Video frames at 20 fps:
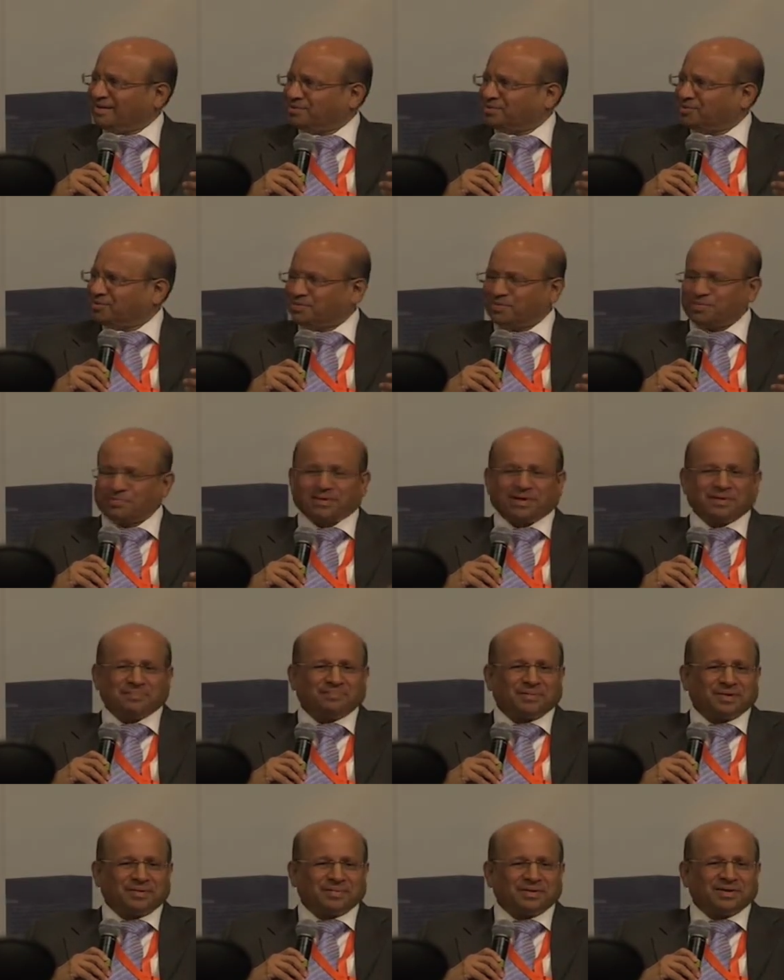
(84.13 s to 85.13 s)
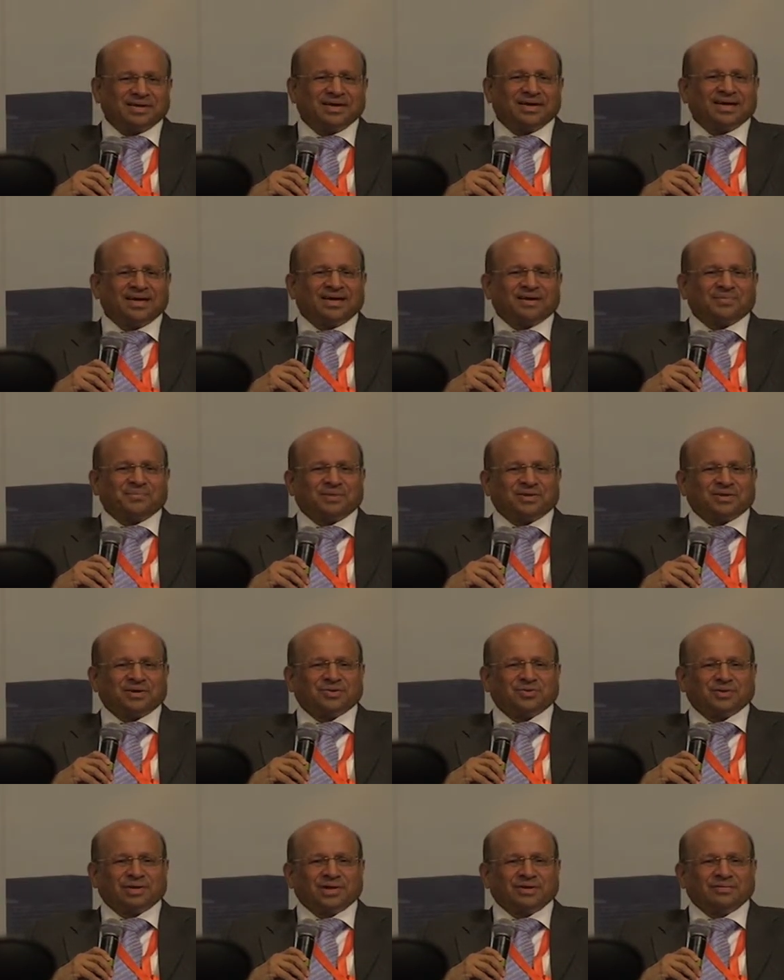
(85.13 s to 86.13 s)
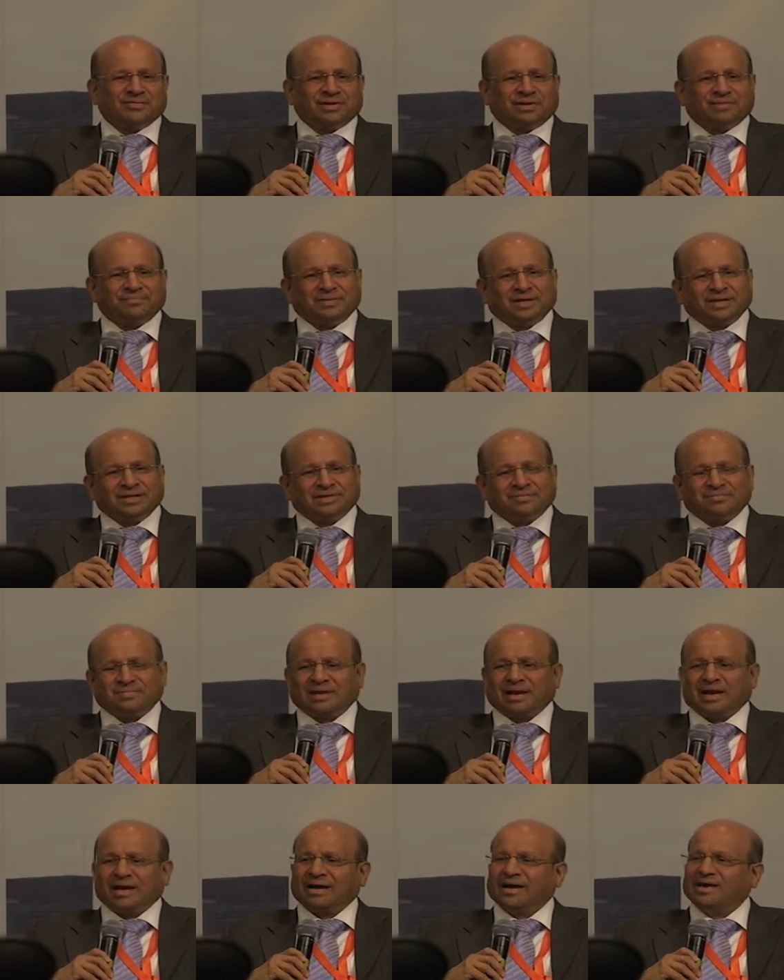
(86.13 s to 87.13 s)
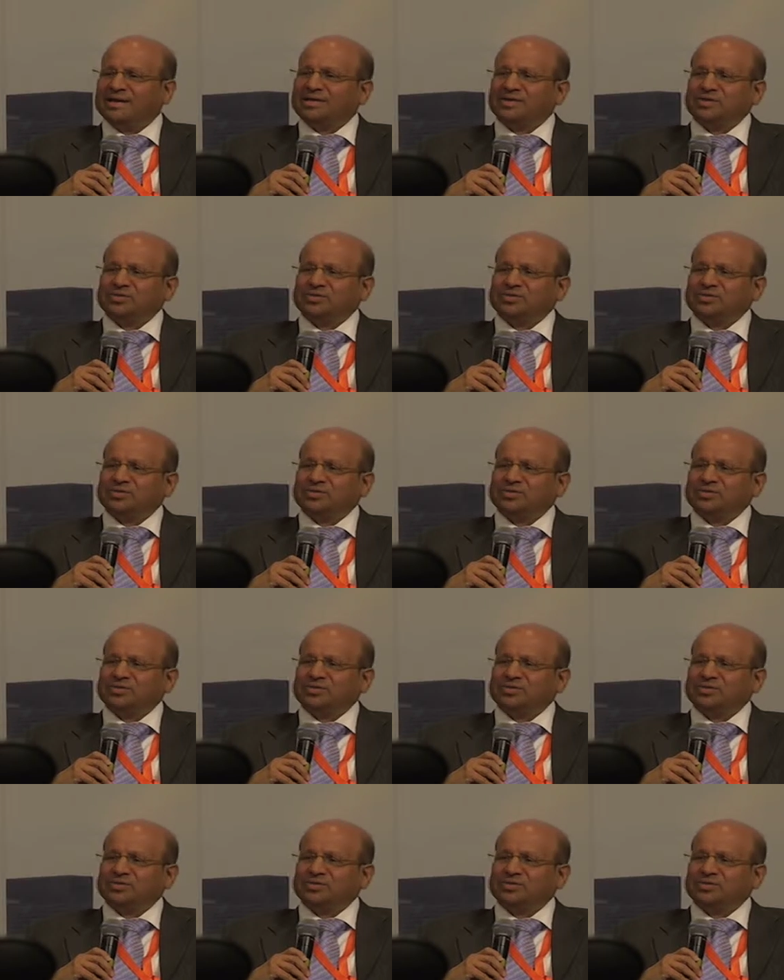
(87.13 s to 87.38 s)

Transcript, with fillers: to be blamed maybe, because we, we have done something like 18,